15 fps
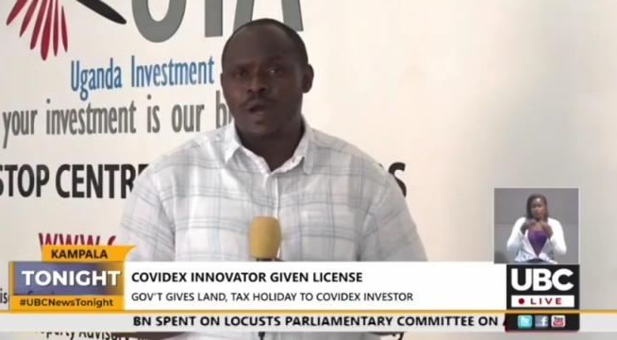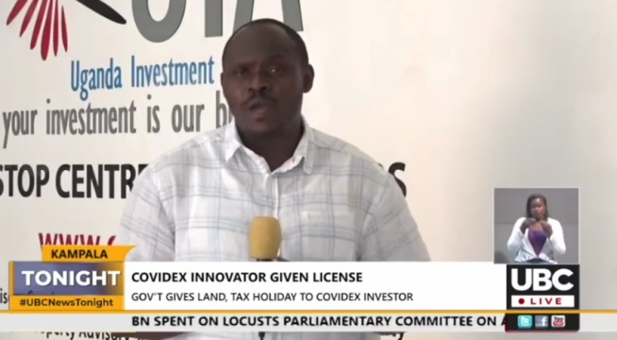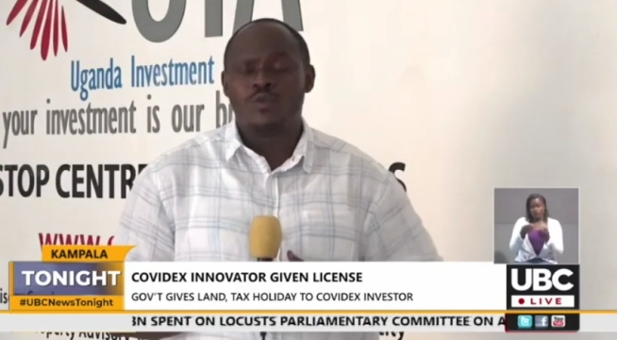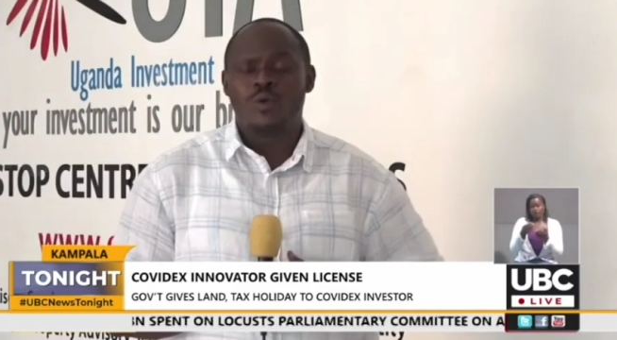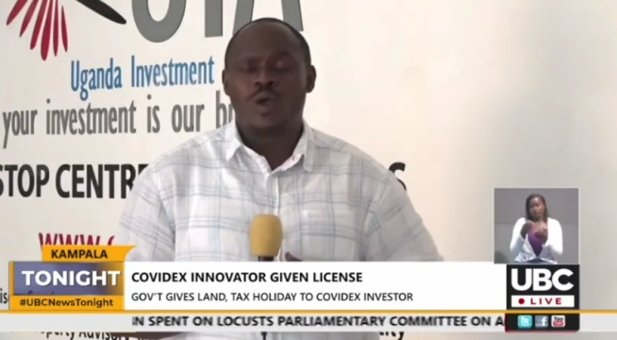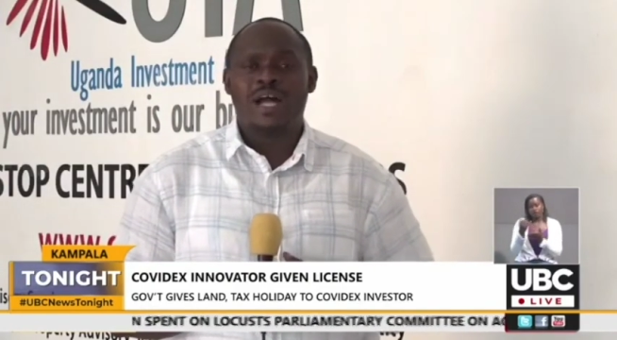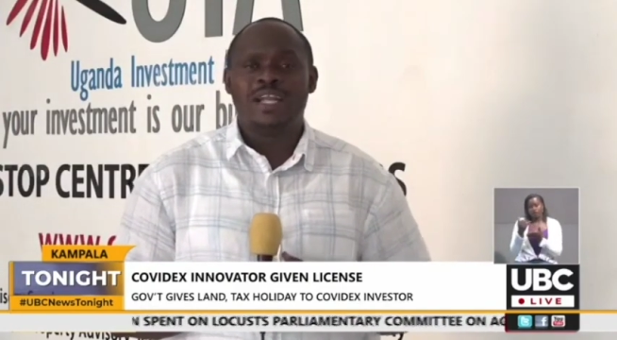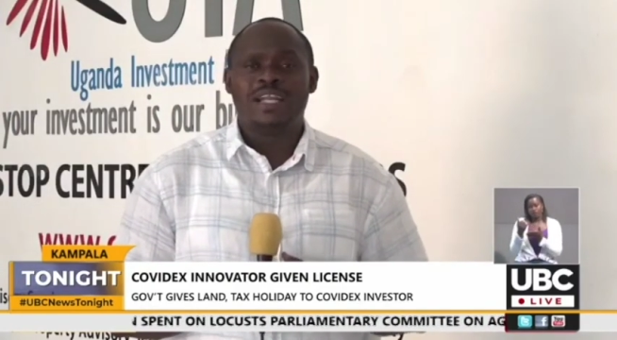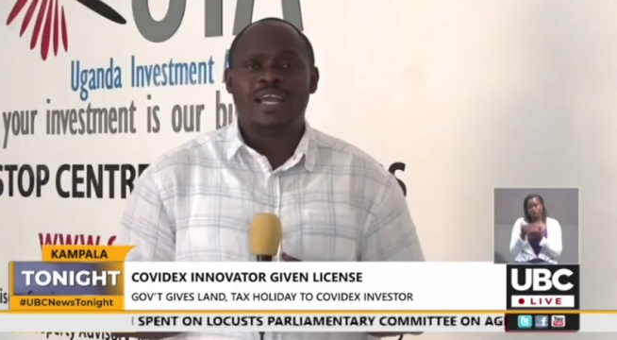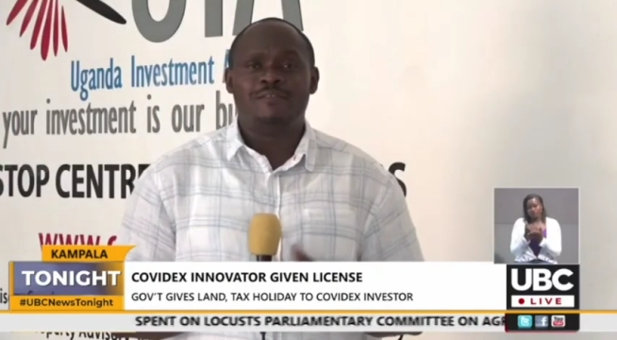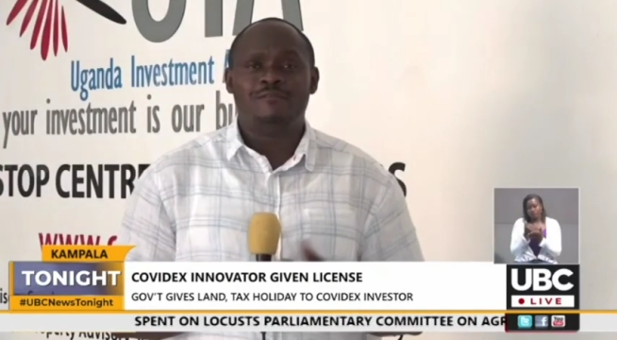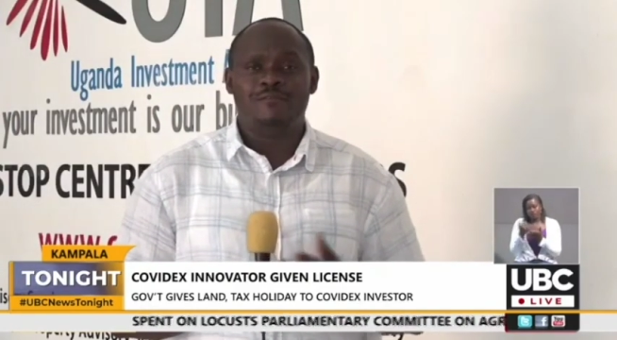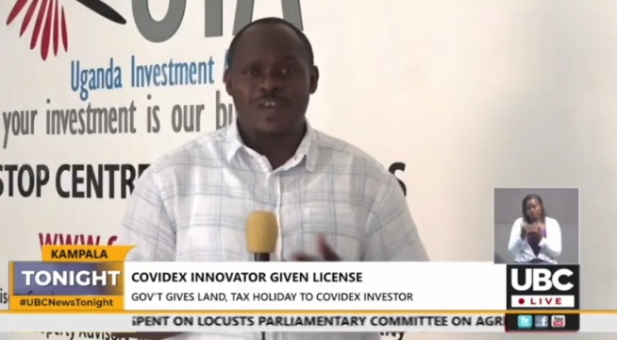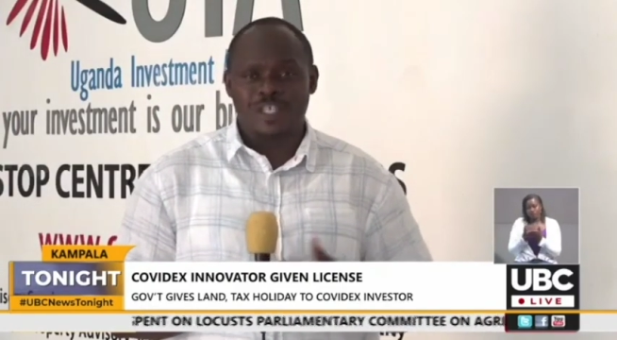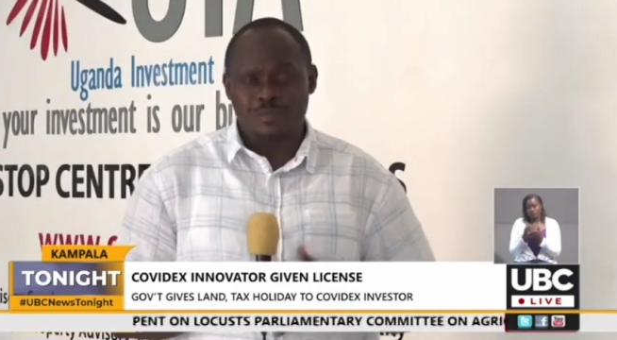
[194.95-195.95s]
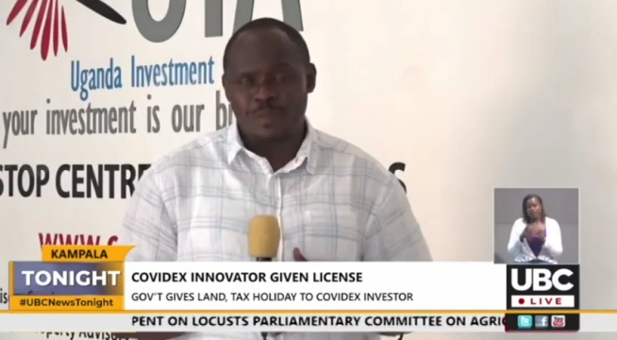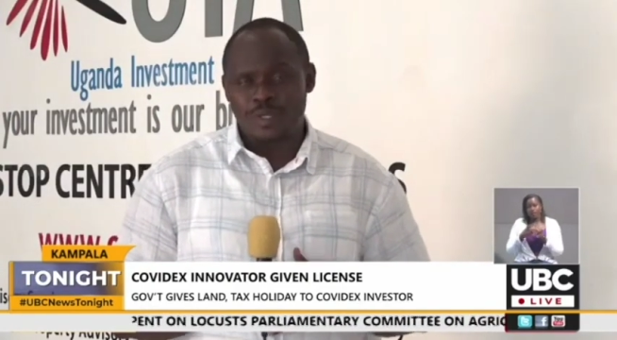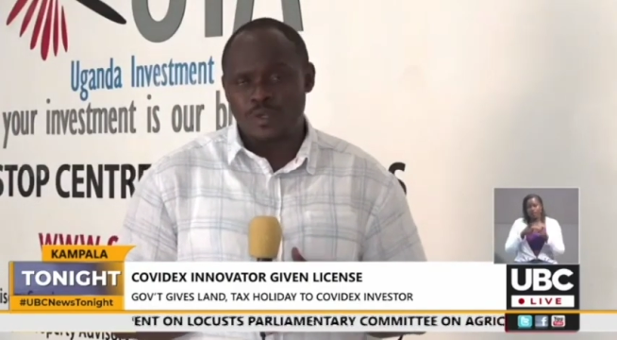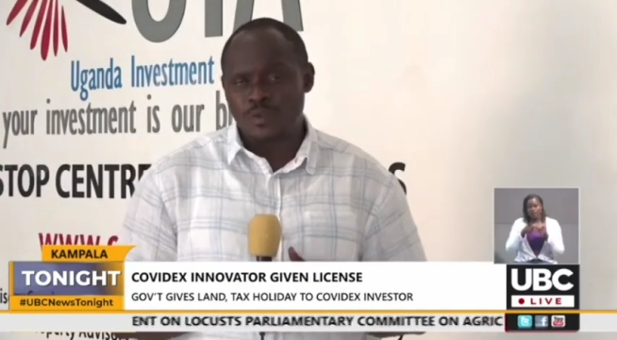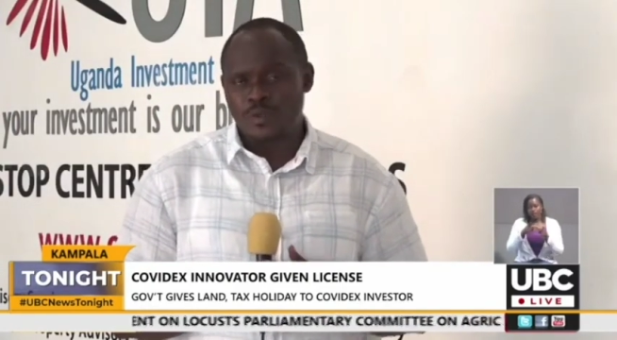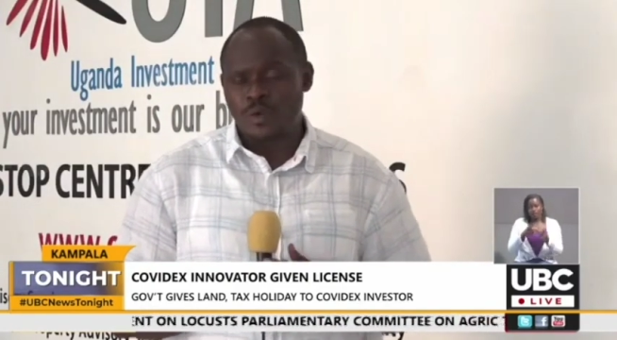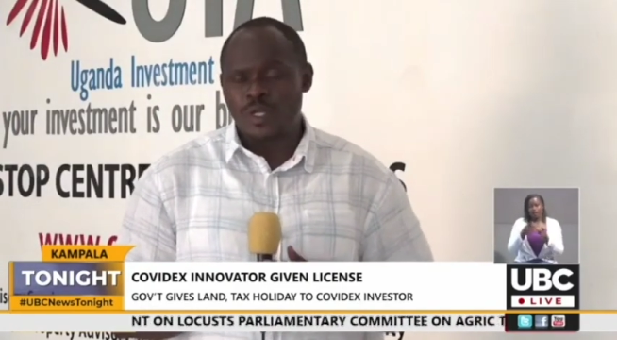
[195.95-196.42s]
by Uganda
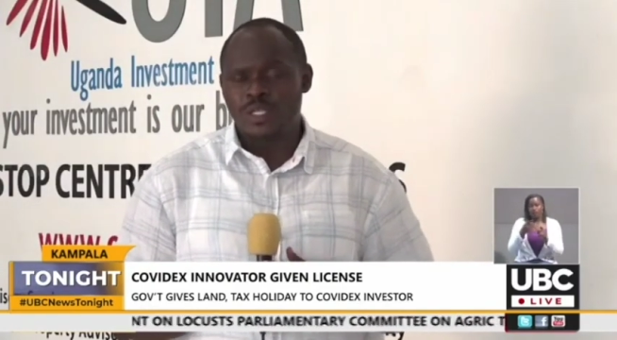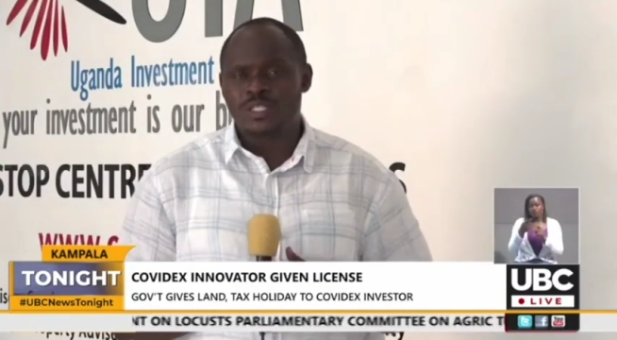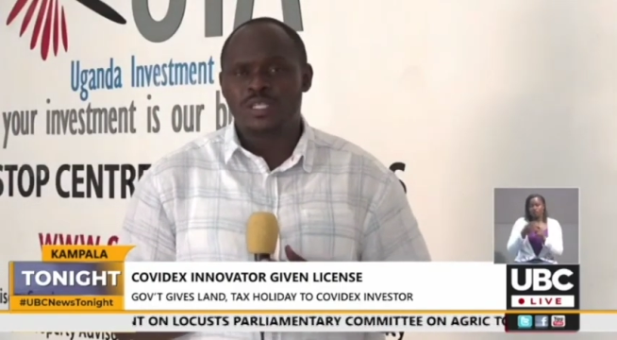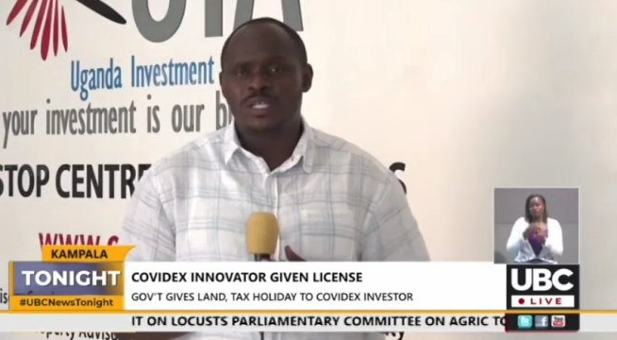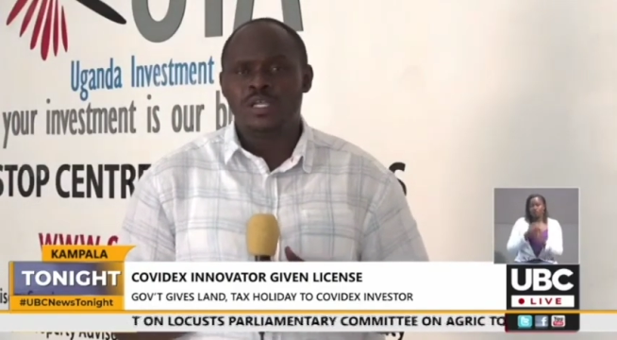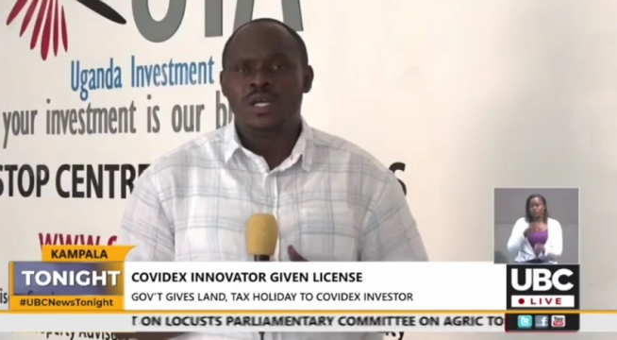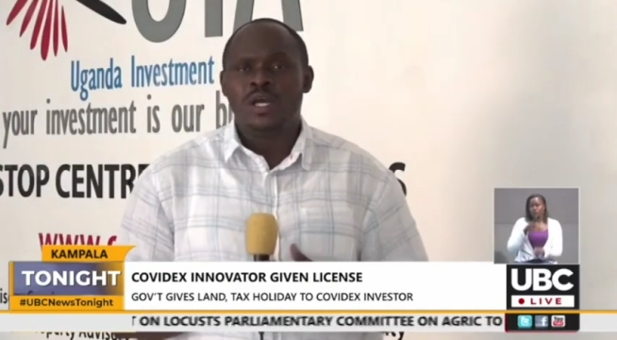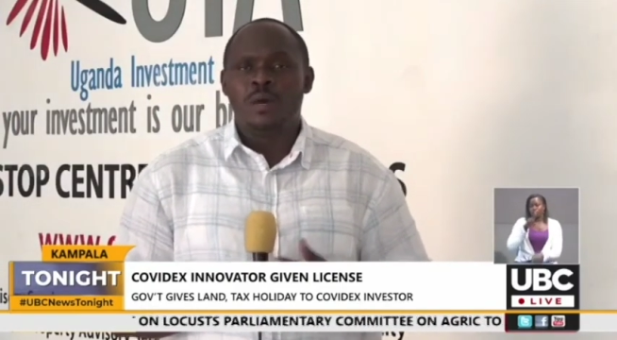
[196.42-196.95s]
Investment Authority,